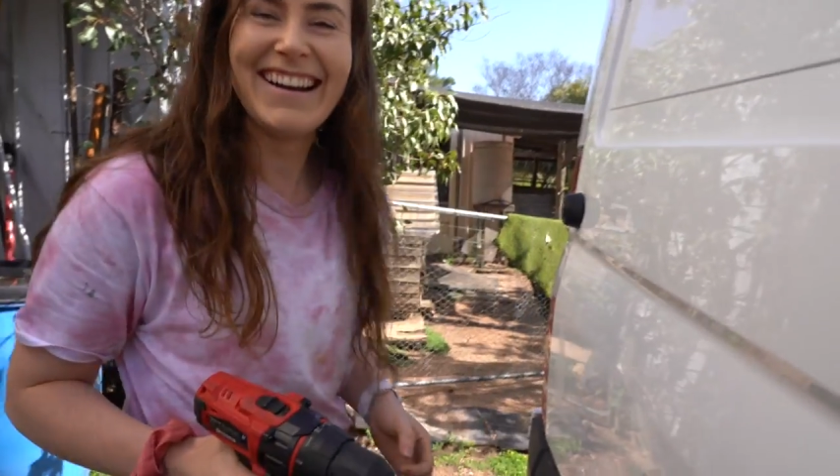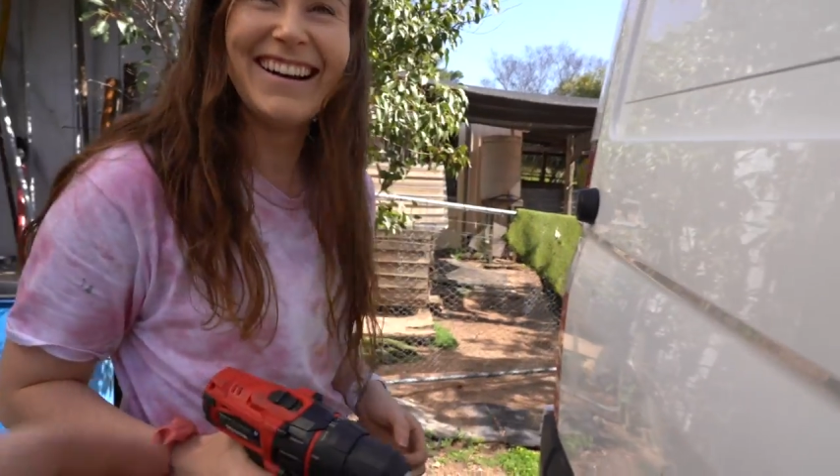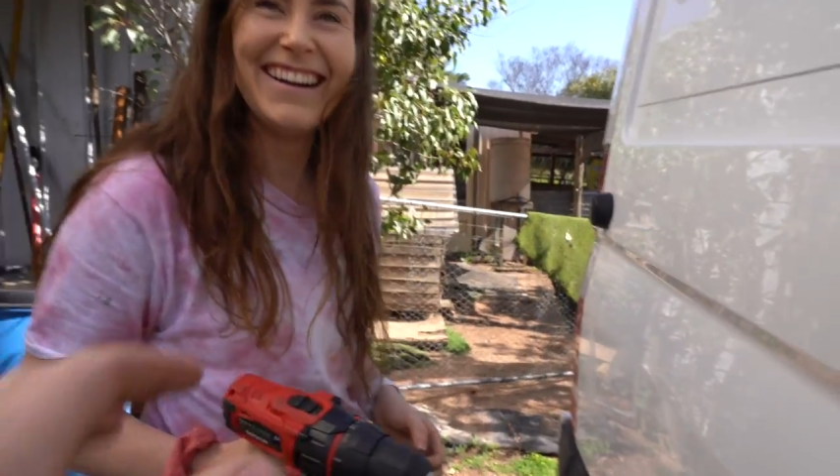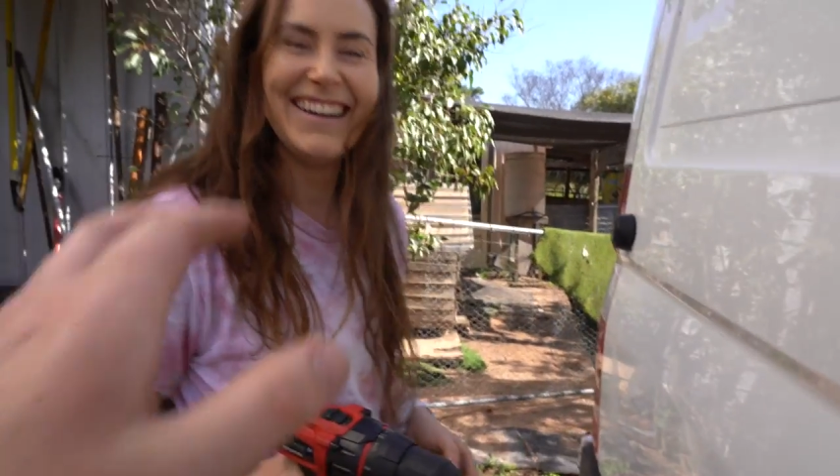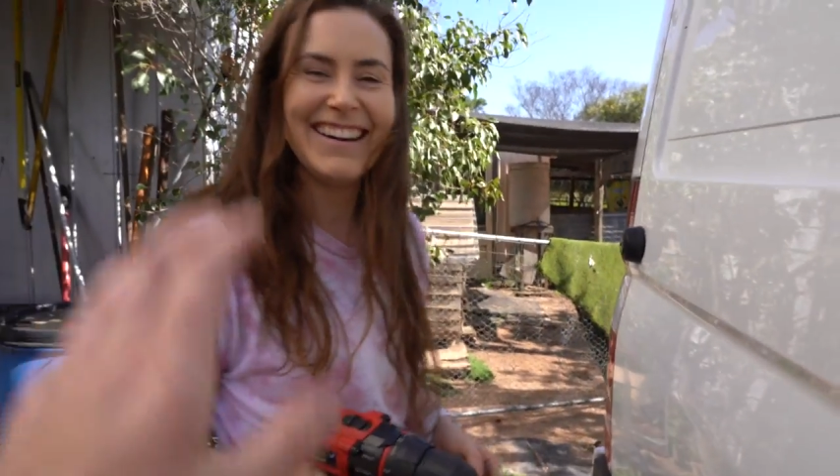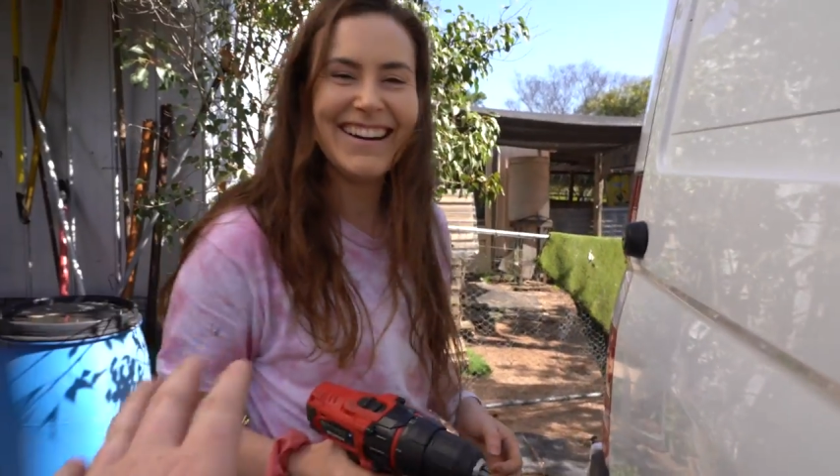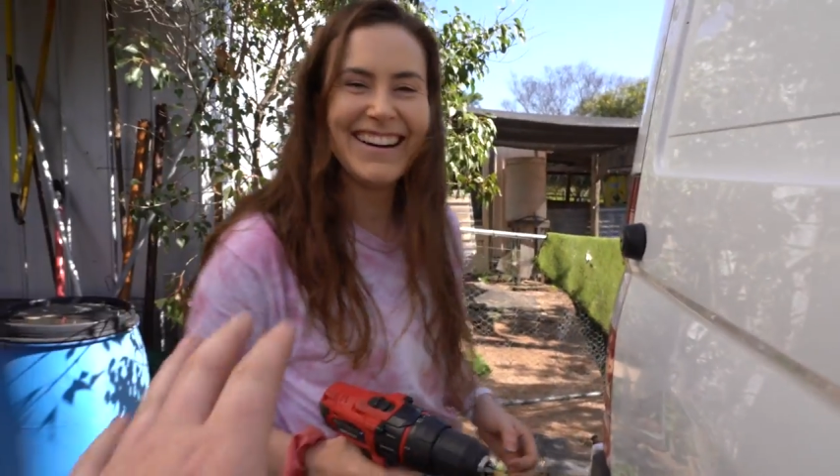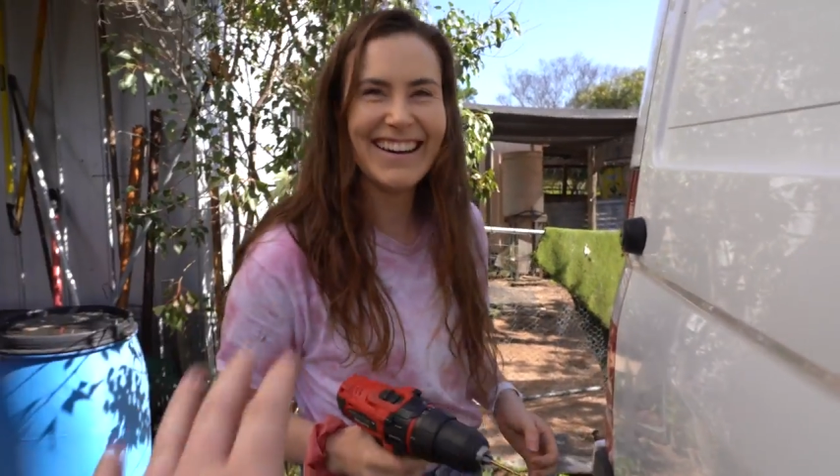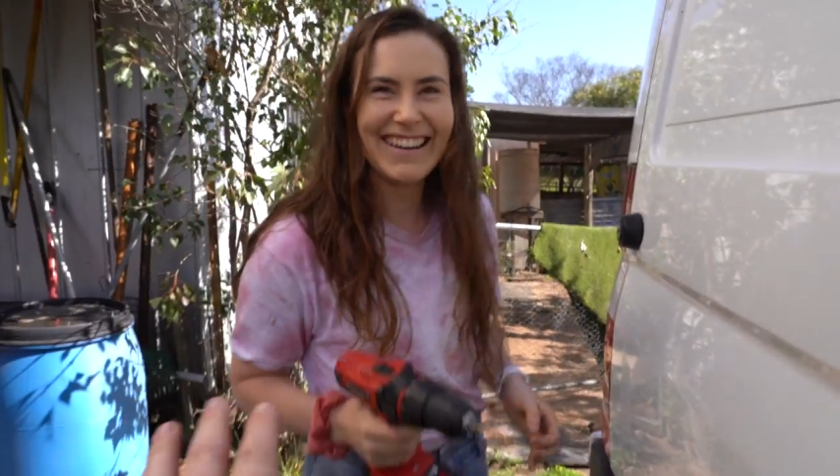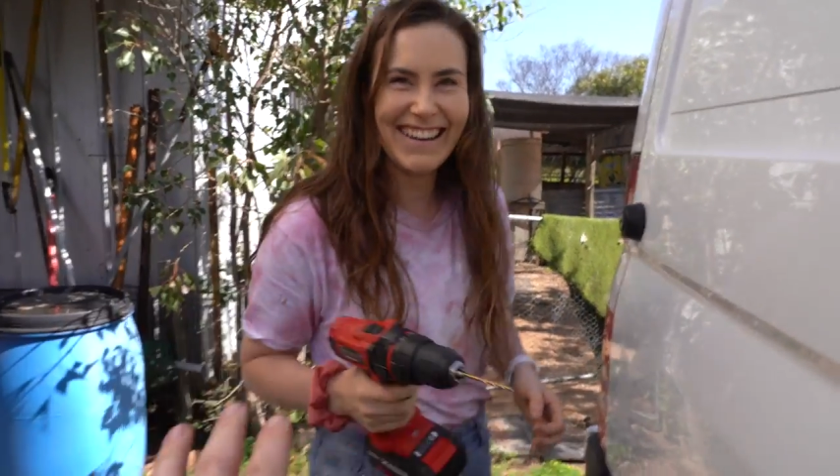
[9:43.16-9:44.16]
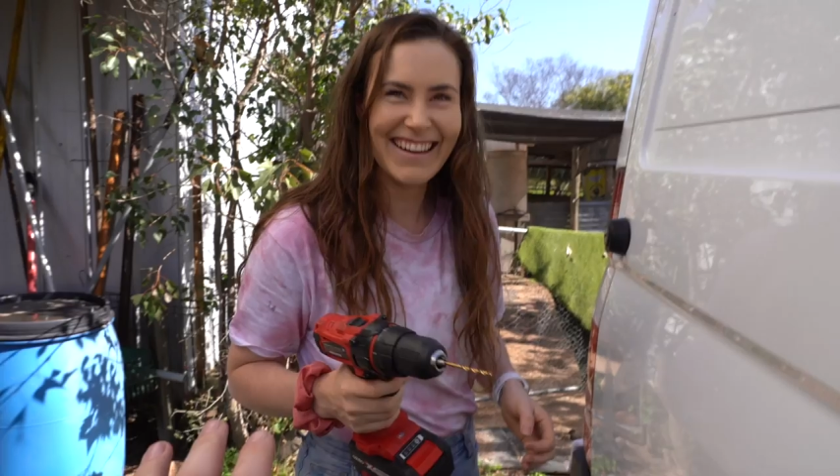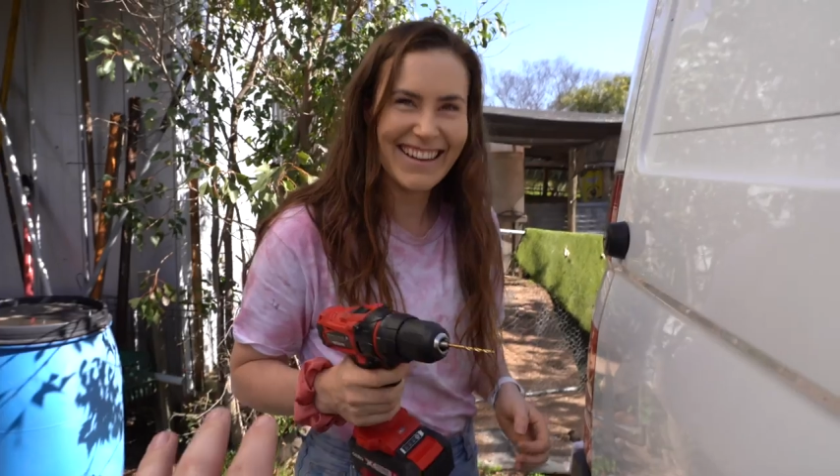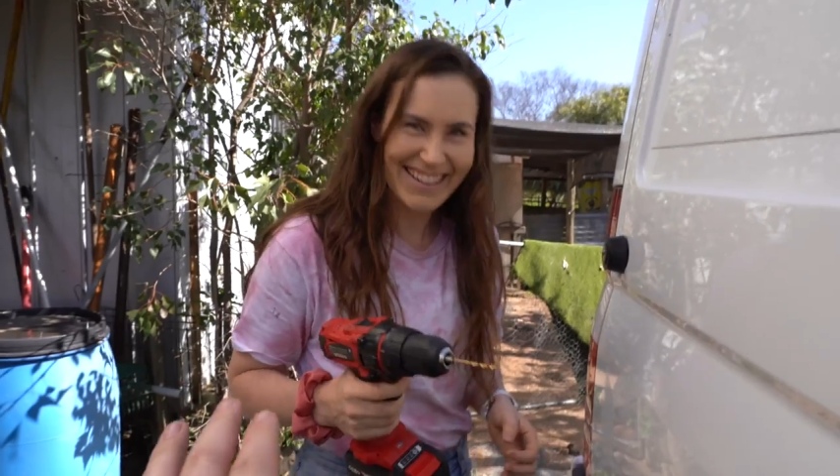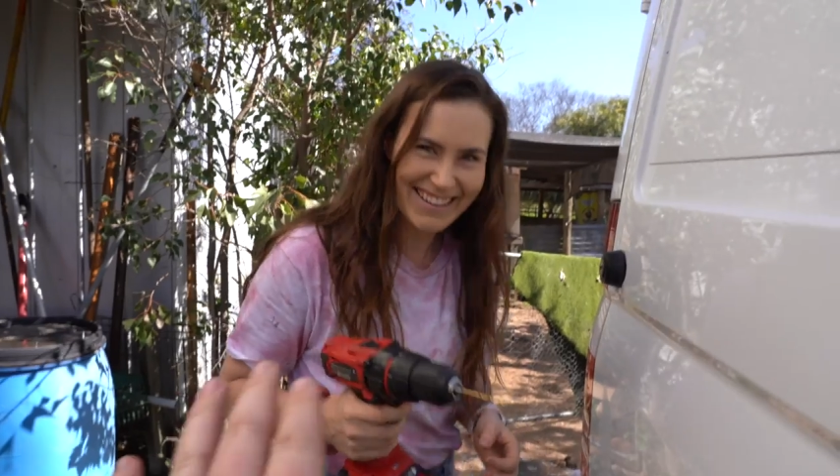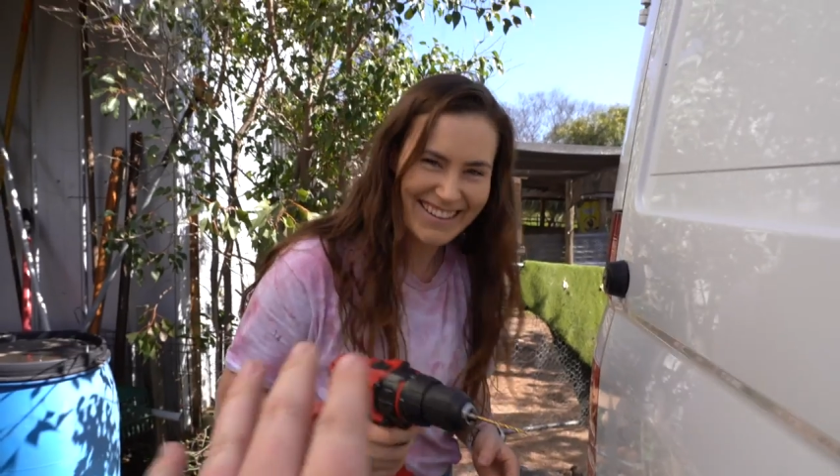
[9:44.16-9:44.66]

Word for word: you're drilling a hole. She's